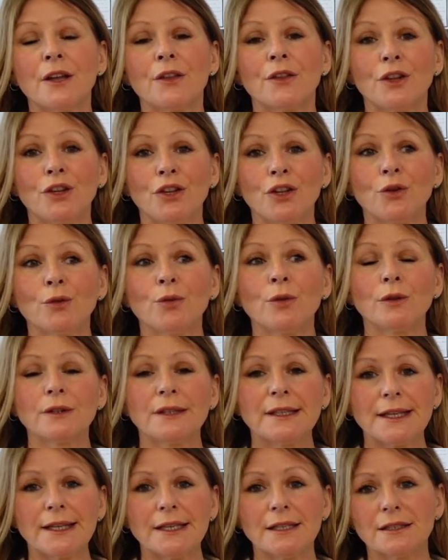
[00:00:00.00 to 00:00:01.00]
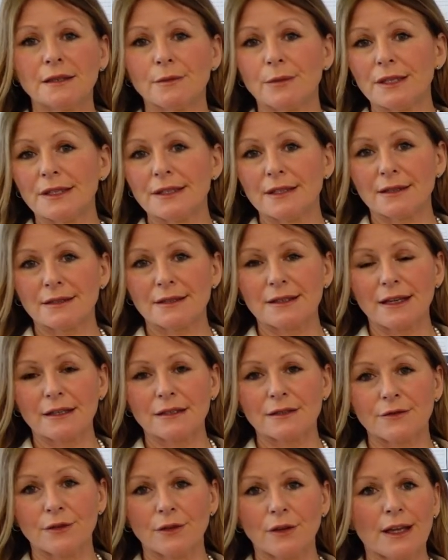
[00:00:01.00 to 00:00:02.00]
that you will need to be
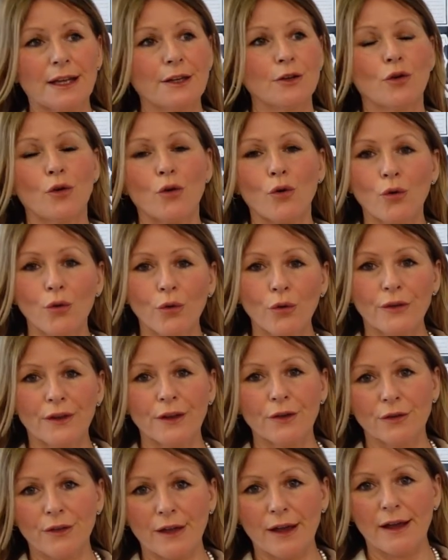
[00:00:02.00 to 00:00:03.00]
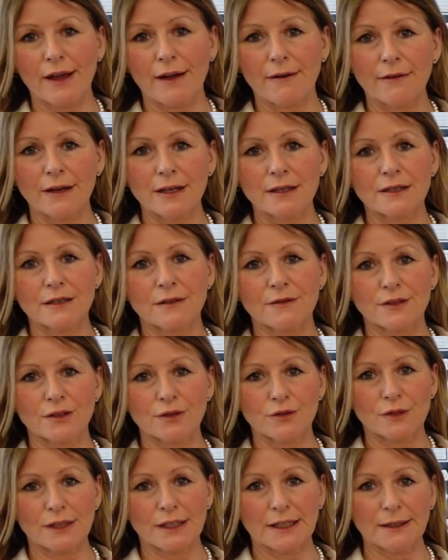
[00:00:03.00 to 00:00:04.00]
successful in all the other areas of
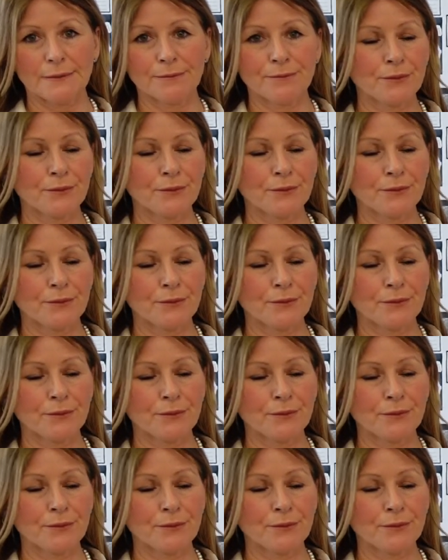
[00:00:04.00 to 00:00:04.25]
study.